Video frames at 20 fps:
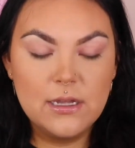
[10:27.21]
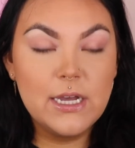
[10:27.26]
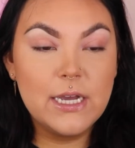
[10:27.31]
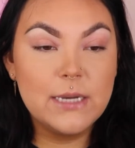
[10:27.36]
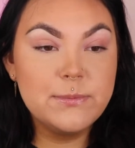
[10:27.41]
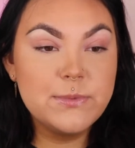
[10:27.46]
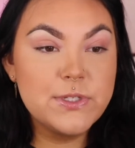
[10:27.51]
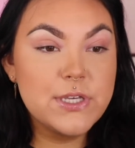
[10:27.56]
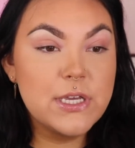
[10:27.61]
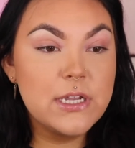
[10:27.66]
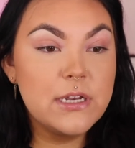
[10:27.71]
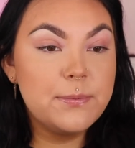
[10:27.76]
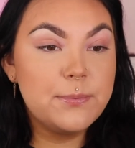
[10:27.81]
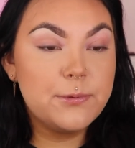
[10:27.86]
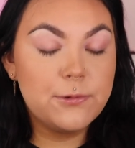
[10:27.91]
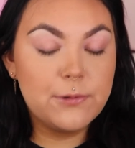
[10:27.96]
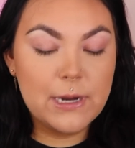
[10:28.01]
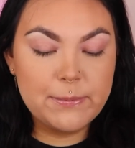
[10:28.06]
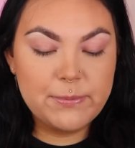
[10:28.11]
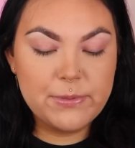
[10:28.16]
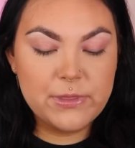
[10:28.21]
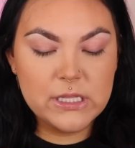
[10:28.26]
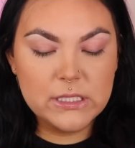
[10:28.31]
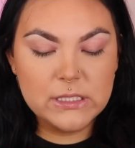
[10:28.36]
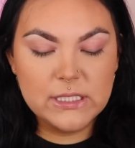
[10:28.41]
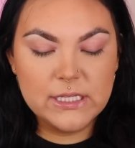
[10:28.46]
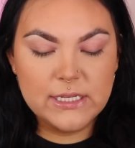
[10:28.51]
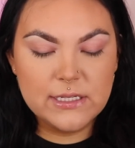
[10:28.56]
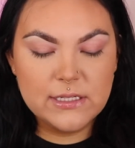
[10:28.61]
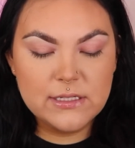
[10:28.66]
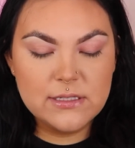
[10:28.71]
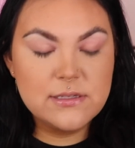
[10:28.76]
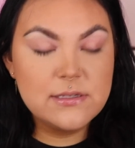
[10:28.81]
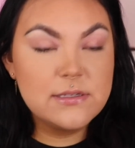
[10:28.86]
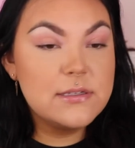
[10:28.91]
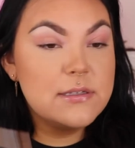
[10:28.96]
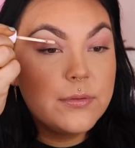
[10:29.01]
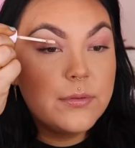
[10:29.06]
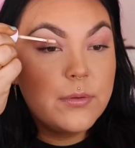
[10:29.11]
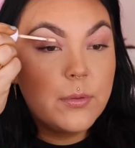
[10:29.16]
I'm just gonna prep the
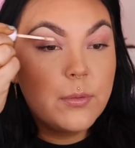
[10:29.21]
lids